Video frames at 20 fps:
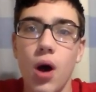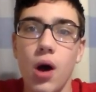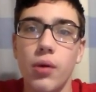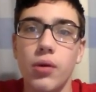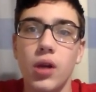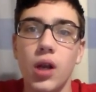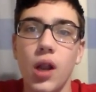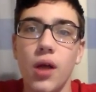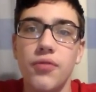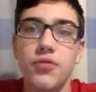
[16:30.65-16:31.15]
I
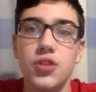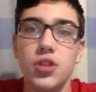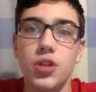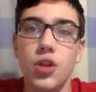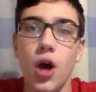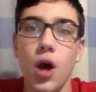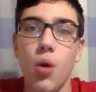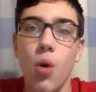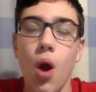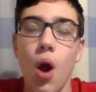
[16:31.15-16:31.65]
would love to
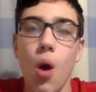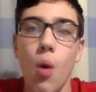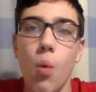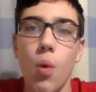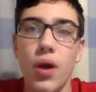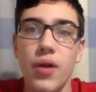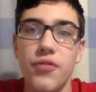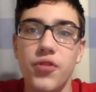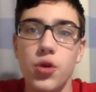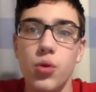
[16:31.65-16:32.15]
know
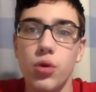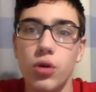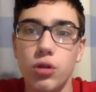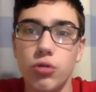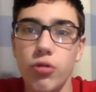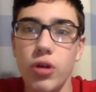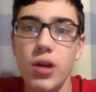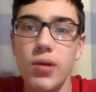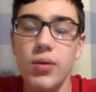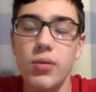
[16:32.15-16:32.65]
if you
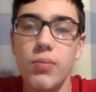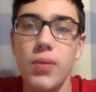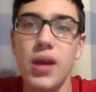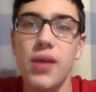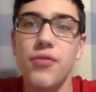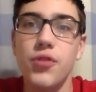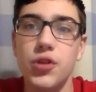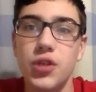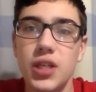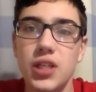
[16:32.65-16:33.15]
agree with
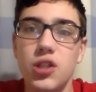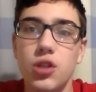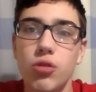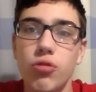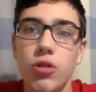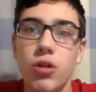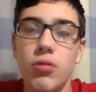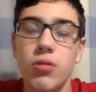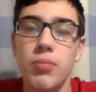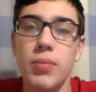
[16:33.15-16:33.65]
me, if you
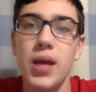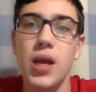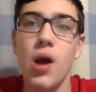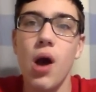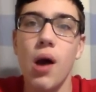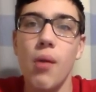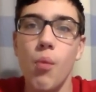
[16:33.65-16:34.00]
disagree with me,